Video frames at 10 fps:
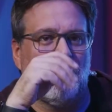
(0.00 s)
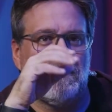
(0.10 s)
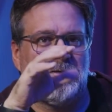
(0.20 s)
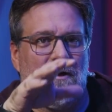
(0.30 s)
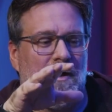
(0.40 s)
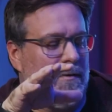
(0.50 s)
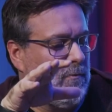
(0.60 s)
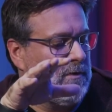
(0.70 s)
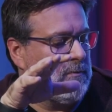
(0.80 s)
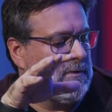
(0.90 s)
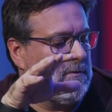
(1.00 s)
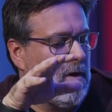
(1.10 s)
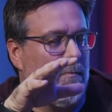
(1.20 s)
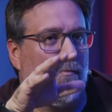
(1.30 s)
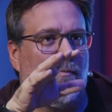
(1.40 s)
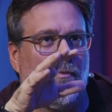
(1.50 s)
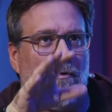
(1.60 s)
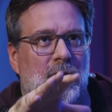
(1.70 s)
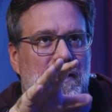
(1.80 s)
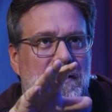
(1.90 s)
we saw it
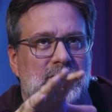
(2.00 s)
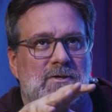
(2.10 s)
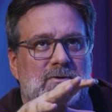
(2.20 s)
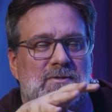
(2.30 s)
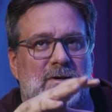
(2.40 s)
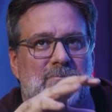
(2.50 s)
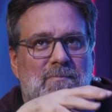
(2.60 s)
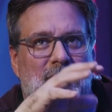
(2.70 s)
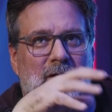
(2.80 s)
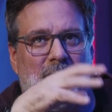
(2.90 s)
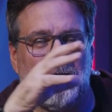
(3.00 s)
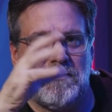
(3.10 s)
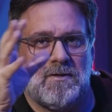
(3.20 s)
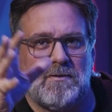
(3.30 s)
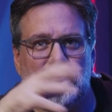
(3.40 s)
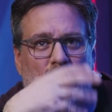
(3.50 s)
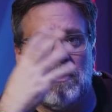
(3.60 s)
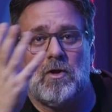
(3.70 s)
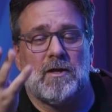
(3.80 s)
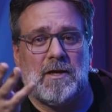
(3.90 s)
broken into some,
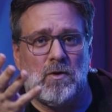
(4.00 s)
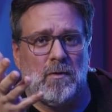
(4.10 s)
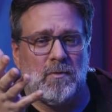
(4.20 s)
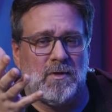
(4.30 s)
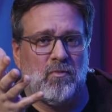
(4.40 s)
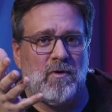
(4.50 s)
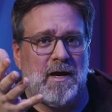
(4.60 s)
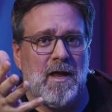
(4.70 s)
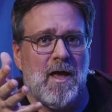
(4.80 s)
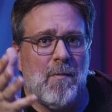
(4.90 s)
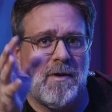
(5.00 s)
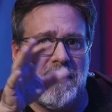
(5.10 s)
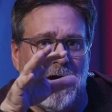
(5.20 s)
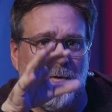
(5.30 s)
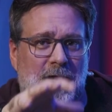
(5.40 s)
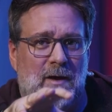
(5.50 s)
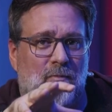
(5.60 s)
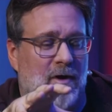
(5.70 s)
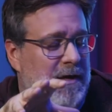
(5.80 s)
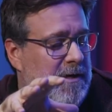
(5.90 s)
what looked like normal debris, but now we got to
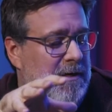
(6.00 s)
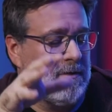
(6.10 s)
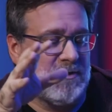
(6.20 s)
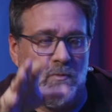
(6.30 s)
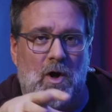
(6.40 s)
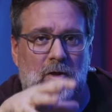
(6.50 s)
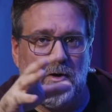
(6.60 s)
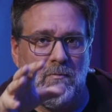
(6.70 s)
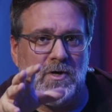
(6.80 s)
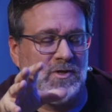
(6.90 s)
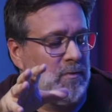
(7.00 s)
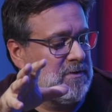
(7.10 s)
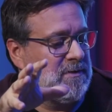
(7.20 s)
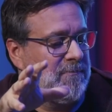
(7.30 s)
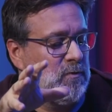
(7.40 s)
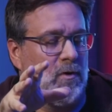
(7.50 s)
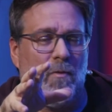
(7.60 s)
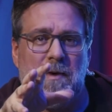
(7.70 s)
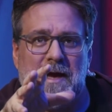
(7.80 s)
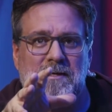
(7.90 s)
break it into smaller munchable stuff. So we'll go
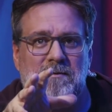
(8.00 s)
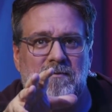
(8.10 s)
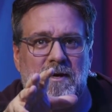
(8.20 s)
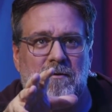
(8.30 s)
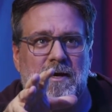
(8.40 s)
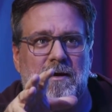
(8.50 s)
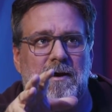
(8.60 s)
back to the video here.